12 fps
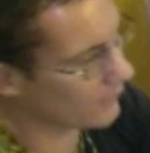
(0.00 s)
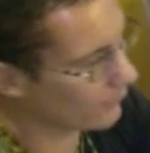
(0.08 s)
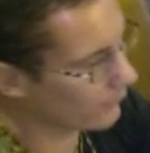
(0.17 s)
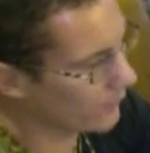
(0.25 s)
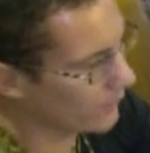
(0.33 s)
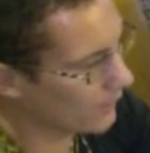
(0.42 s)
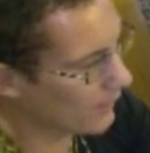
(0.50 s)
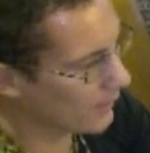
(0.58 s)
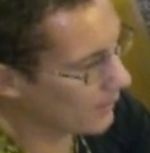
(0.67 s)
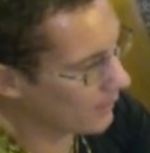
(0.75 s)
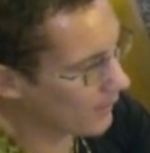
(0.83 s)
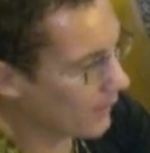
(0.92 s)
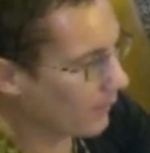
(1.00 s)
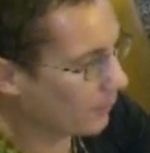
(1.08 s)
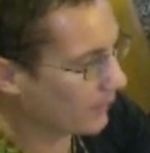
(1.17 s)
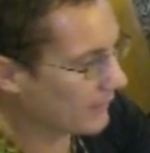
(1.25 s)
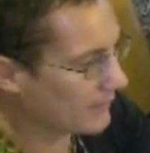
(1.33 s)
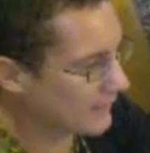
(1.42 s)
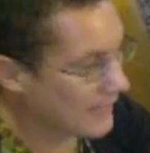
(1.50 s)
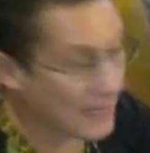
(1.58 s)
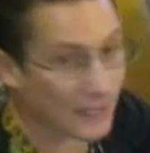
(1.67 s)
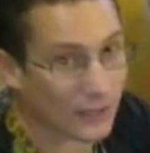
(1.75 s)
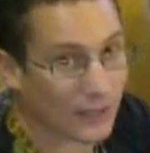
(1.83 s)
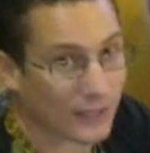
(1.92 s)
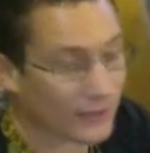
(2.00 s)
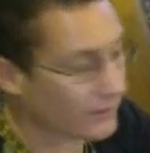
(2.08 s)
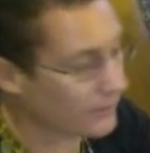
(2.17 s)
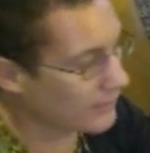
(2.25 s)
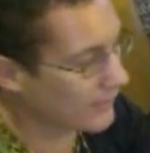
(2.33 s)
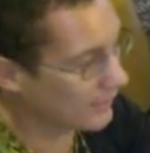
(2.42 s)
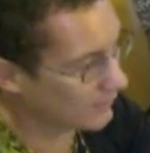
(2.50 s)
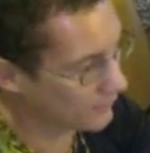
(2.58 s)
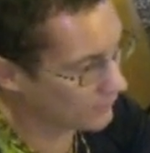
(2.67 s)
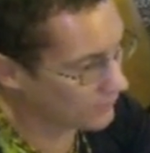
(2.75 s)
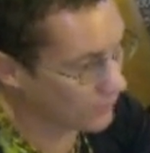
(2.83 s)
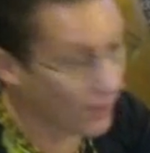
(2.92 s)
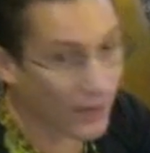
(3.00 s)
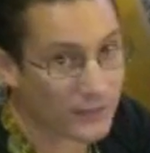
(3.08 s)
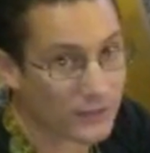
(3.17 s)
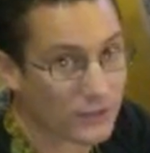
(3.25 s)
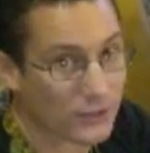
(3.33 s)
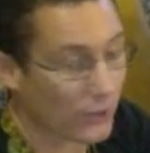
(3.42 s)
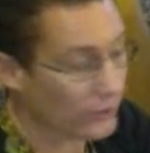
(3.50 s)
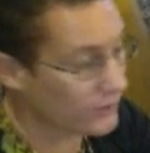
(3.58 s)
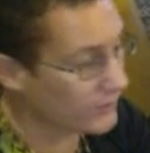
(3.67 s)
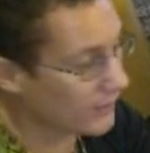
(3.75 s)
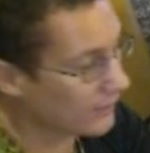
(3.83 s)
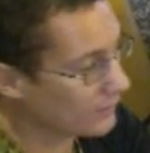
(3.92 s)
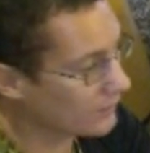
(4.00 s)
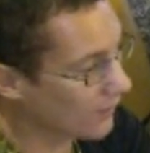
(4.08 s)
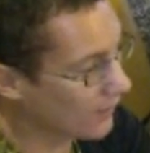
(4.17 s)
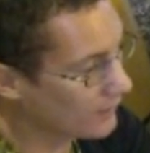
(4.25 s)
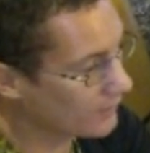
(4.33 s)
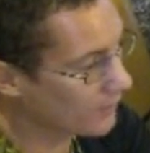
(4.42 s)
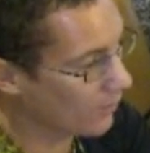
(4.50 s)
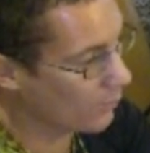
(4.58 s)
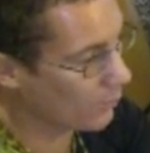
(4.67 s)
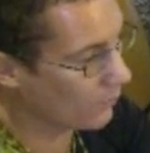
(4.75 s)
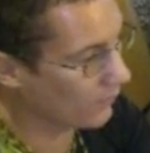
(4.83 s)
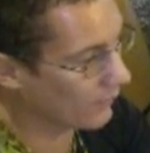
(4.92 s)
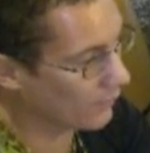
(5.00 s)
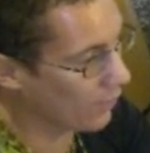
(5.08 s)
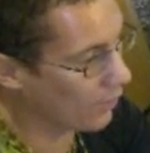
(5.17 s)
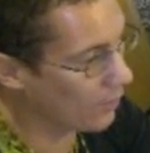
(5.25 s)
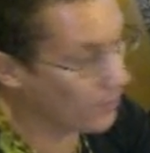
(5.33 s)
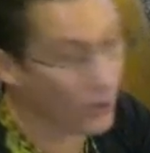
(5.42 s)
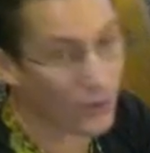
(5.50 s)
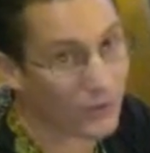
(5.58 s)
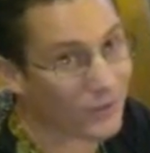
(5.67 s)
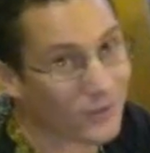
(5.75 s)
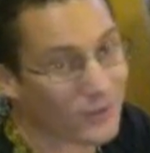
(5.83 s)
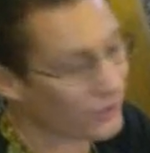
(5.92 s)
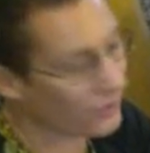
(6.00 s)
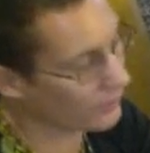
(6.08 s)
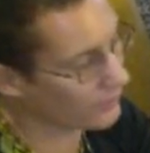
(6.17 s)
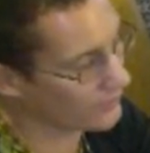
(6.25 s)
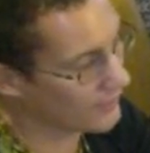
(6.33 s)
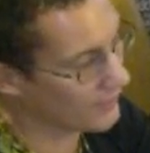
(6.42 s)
stuff, a plastic head like this, at this size, it's a non-standard size, with that gob on it is not